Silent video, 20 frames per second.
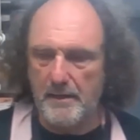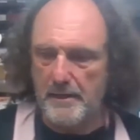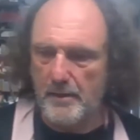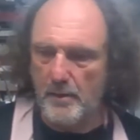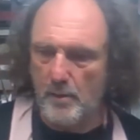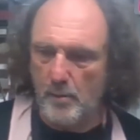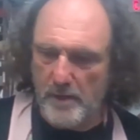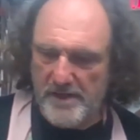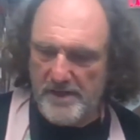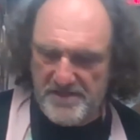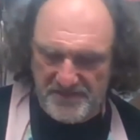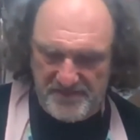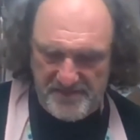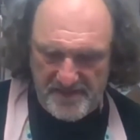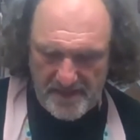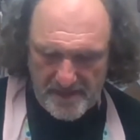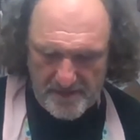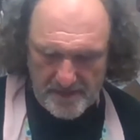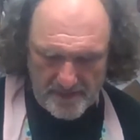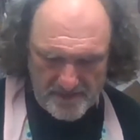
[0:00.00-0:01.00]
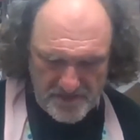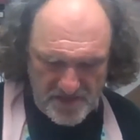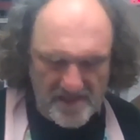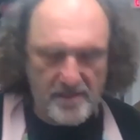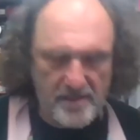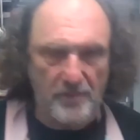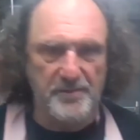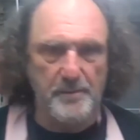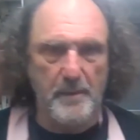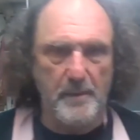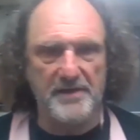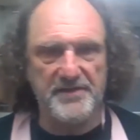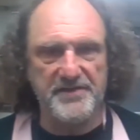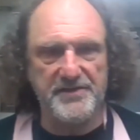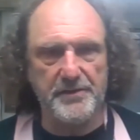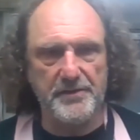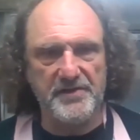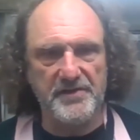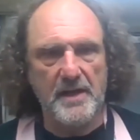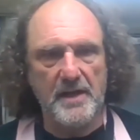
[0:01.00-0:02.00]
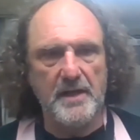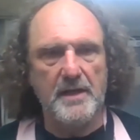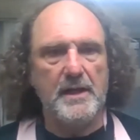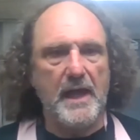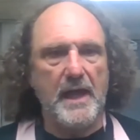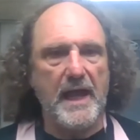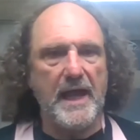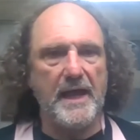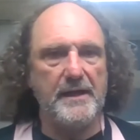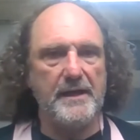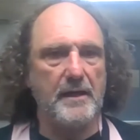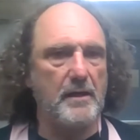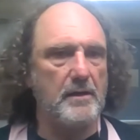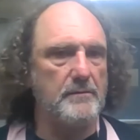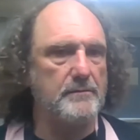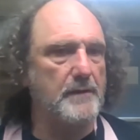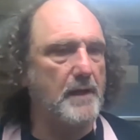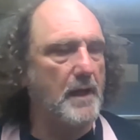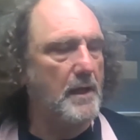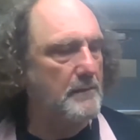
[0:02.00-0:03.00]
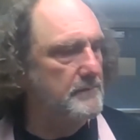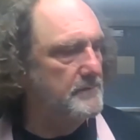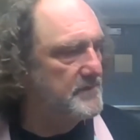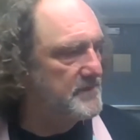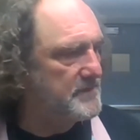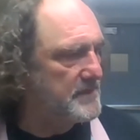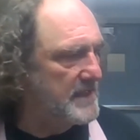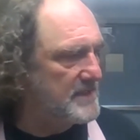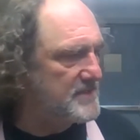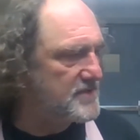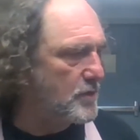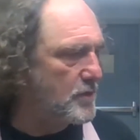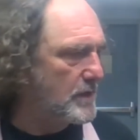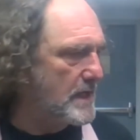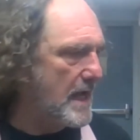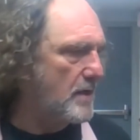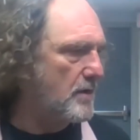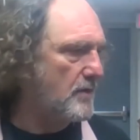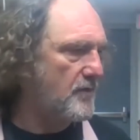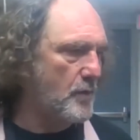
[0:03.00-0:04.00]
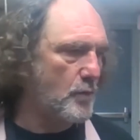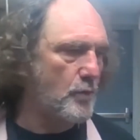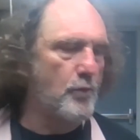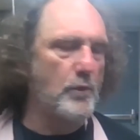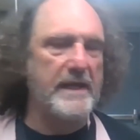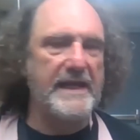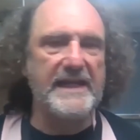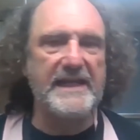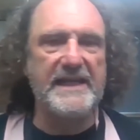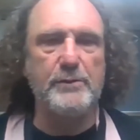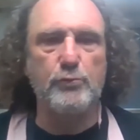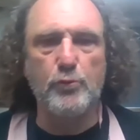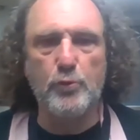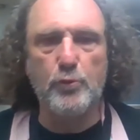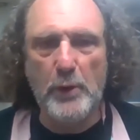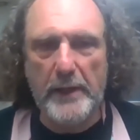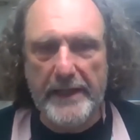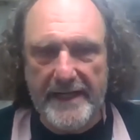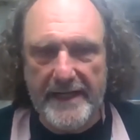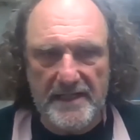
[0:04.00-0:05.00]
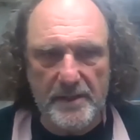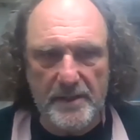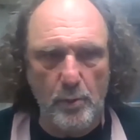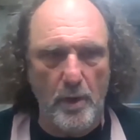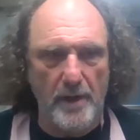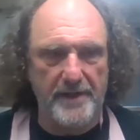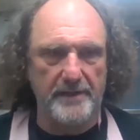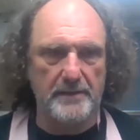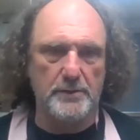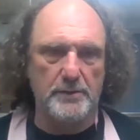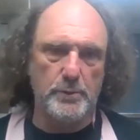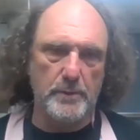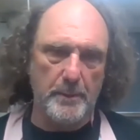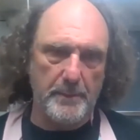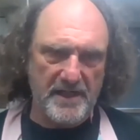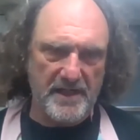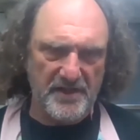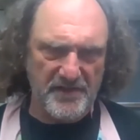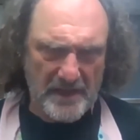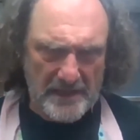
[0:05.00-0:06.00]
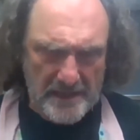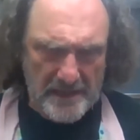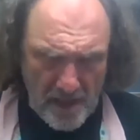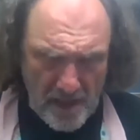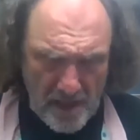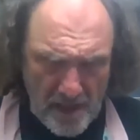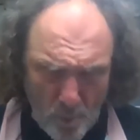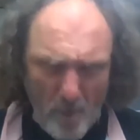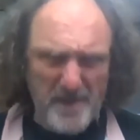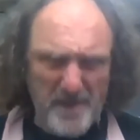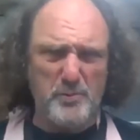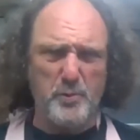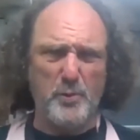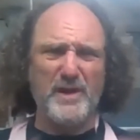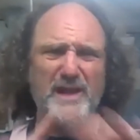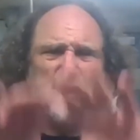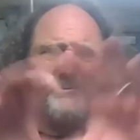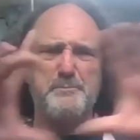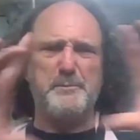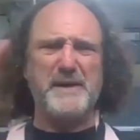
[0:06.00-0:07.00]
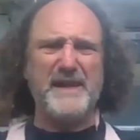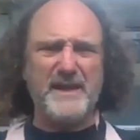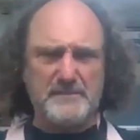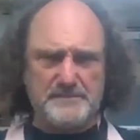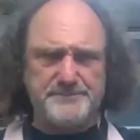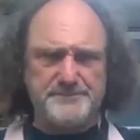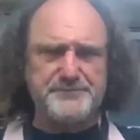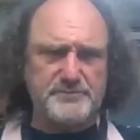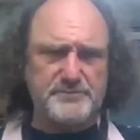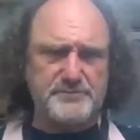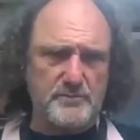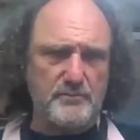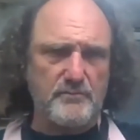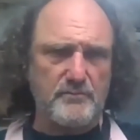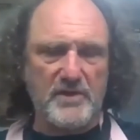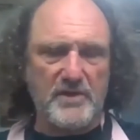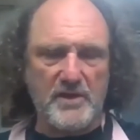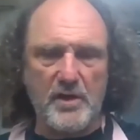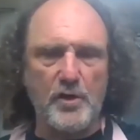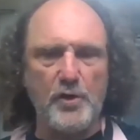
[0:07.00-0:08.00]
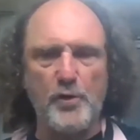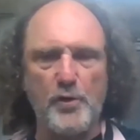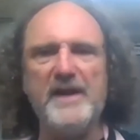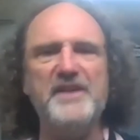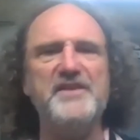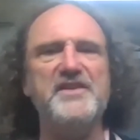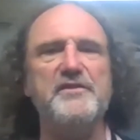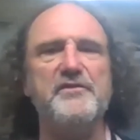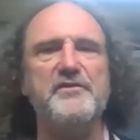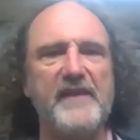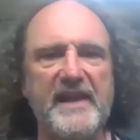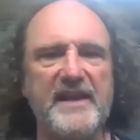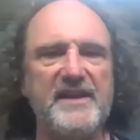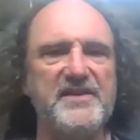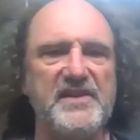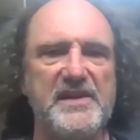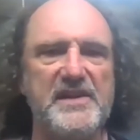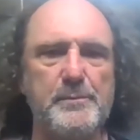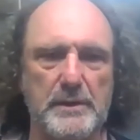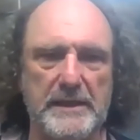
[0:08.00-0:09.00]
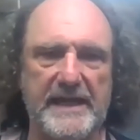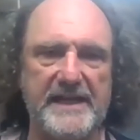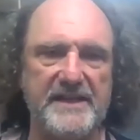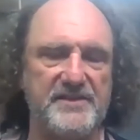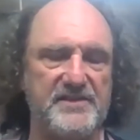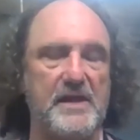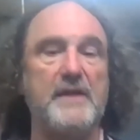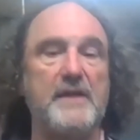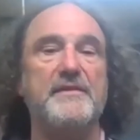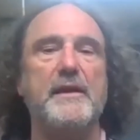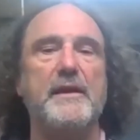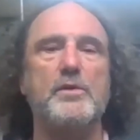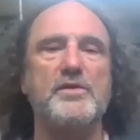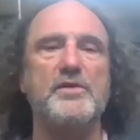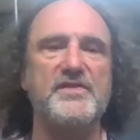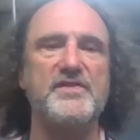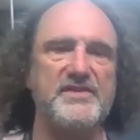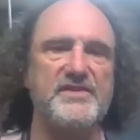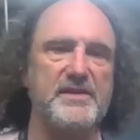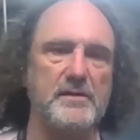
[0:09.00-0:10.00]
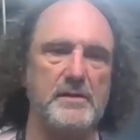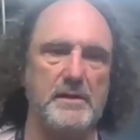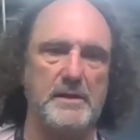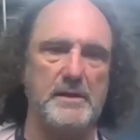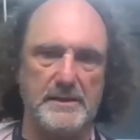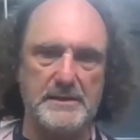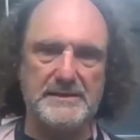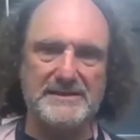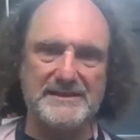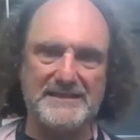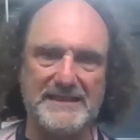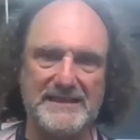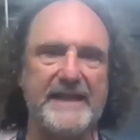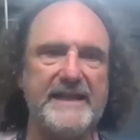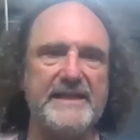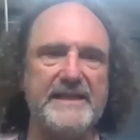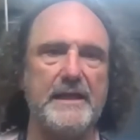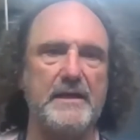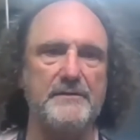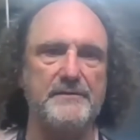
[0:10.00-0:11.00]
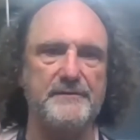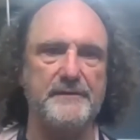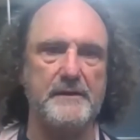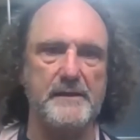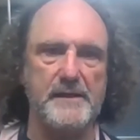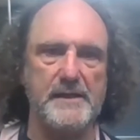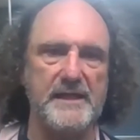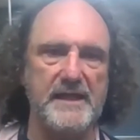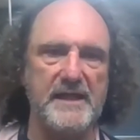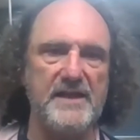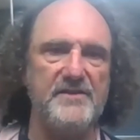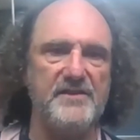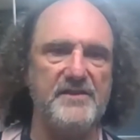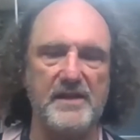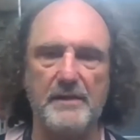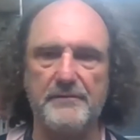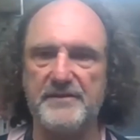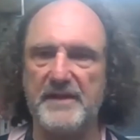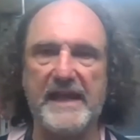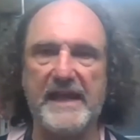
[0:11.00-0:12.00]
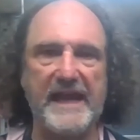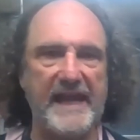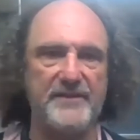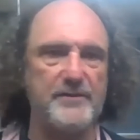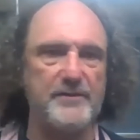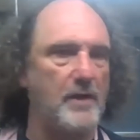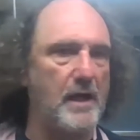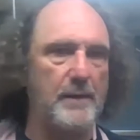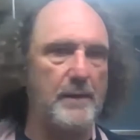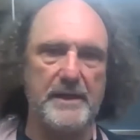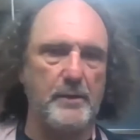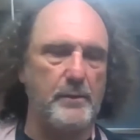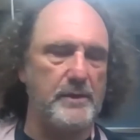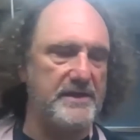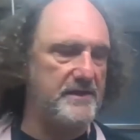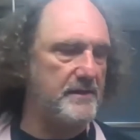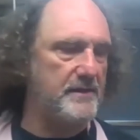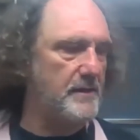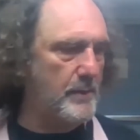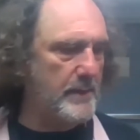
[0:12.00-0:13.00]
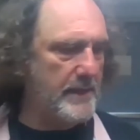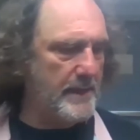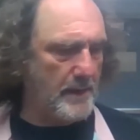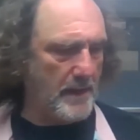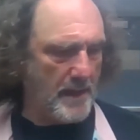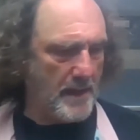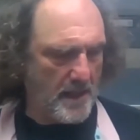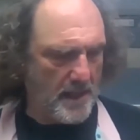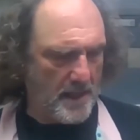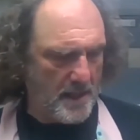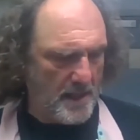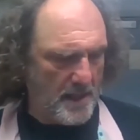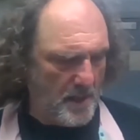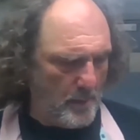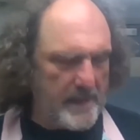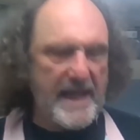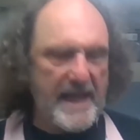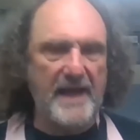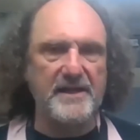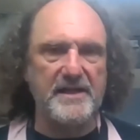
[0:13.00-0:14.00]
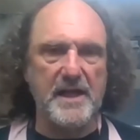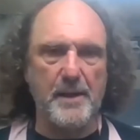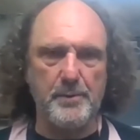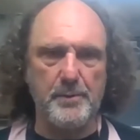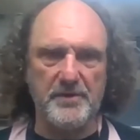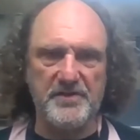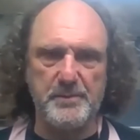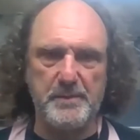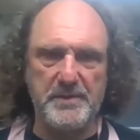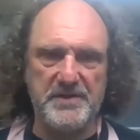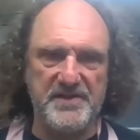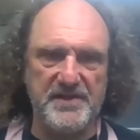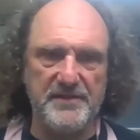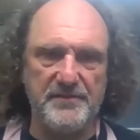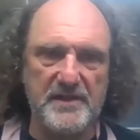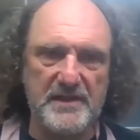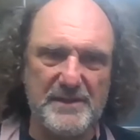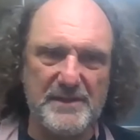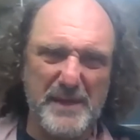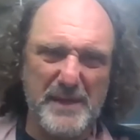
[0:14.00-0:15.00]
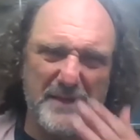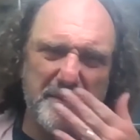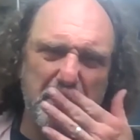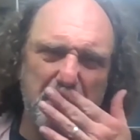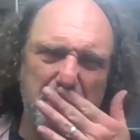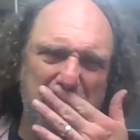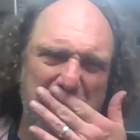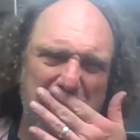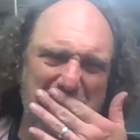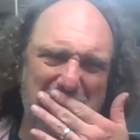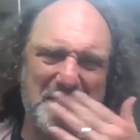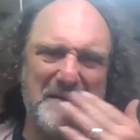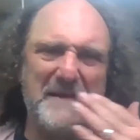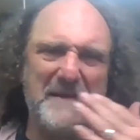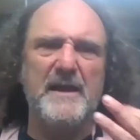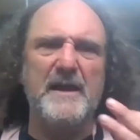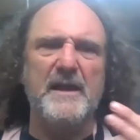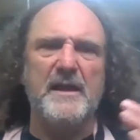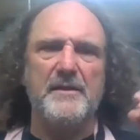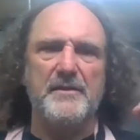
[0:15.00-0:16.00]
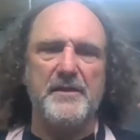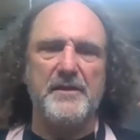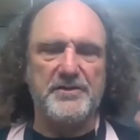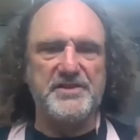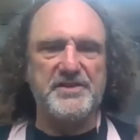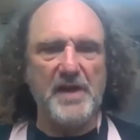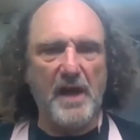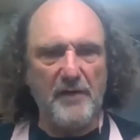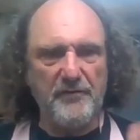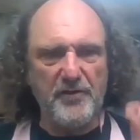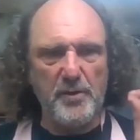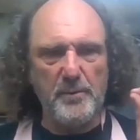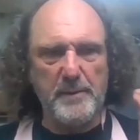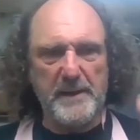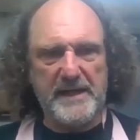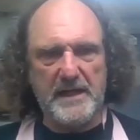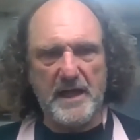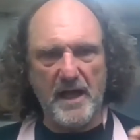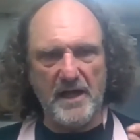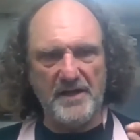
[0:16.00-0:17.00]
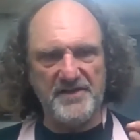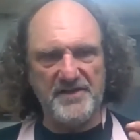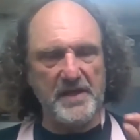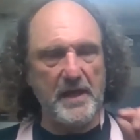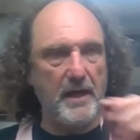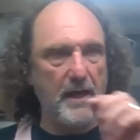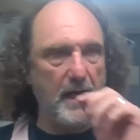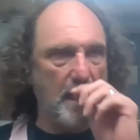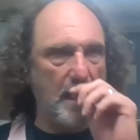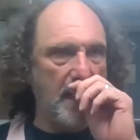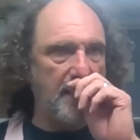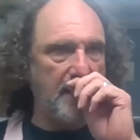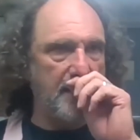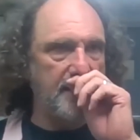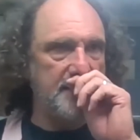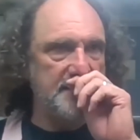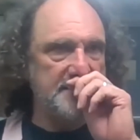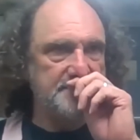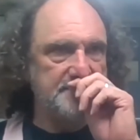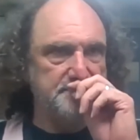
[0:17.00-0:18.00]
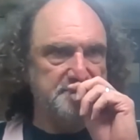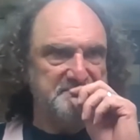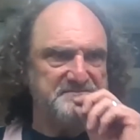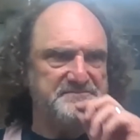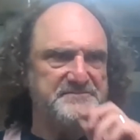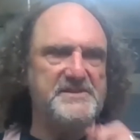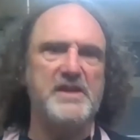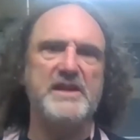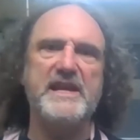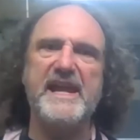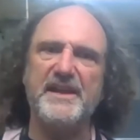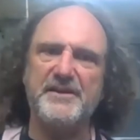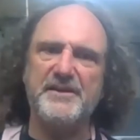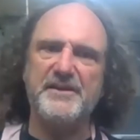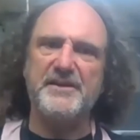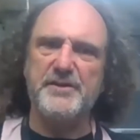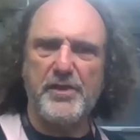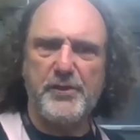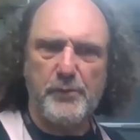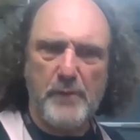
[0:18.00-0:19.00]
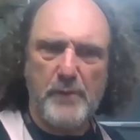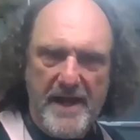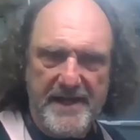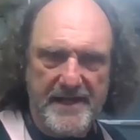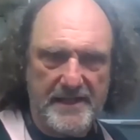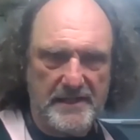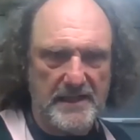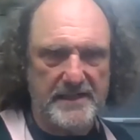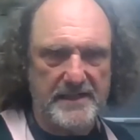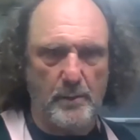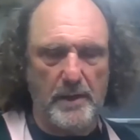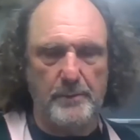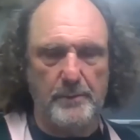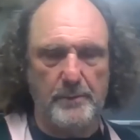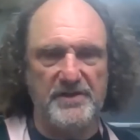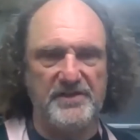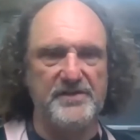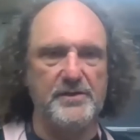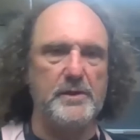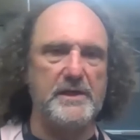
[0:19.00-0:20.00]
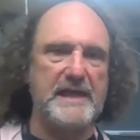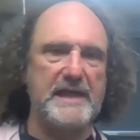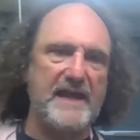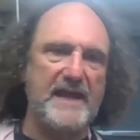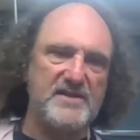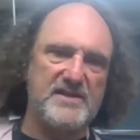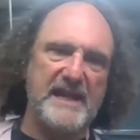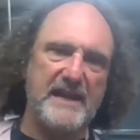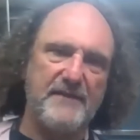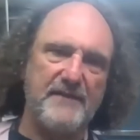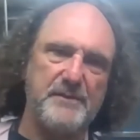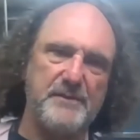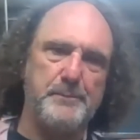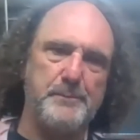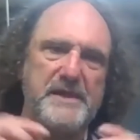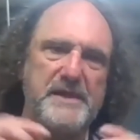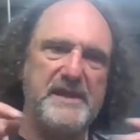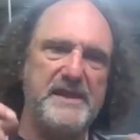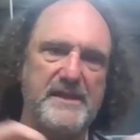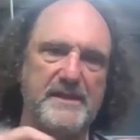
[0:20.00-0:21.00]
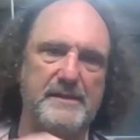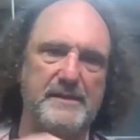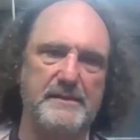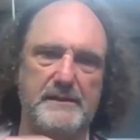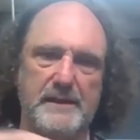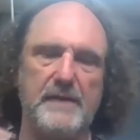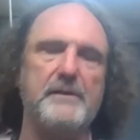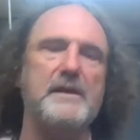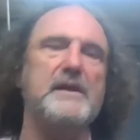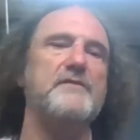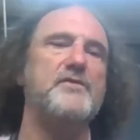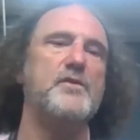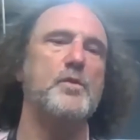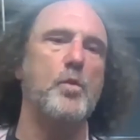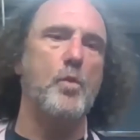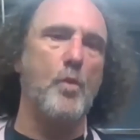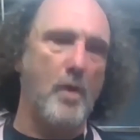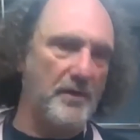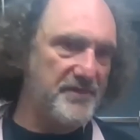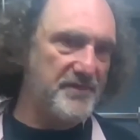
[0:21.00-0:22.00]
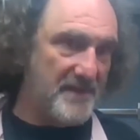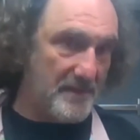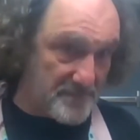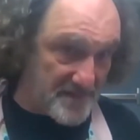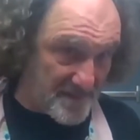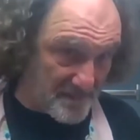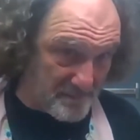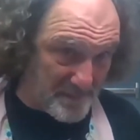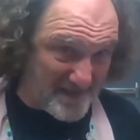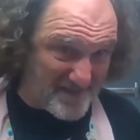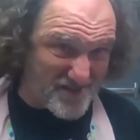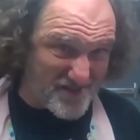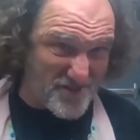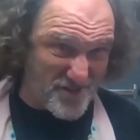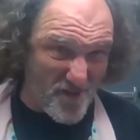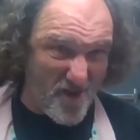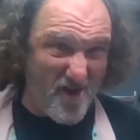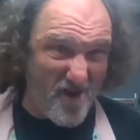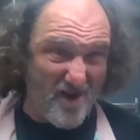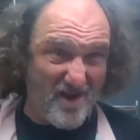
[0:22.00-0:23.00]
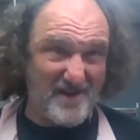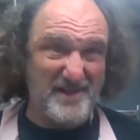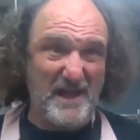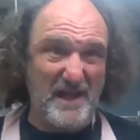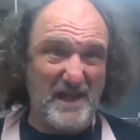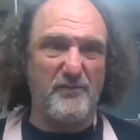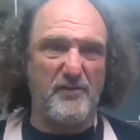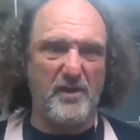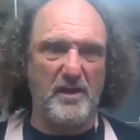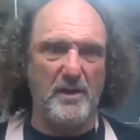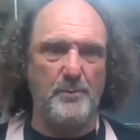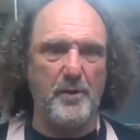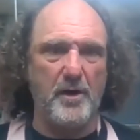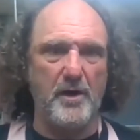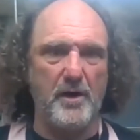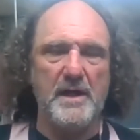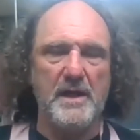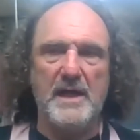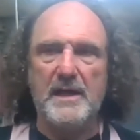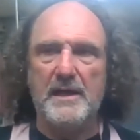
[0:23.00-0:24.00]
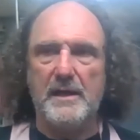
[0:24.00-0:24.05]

We just did She Kills Monsters, and our stage choreographer really wanted aluminum because wanted really big, crazy fantasy blades that were still light enough and easy enough to handle. I mean, we had a couple specifically made. They're tougher because you can't do the threading like what I was doing. You actually have to pin if you want them to be strong and not fall apart.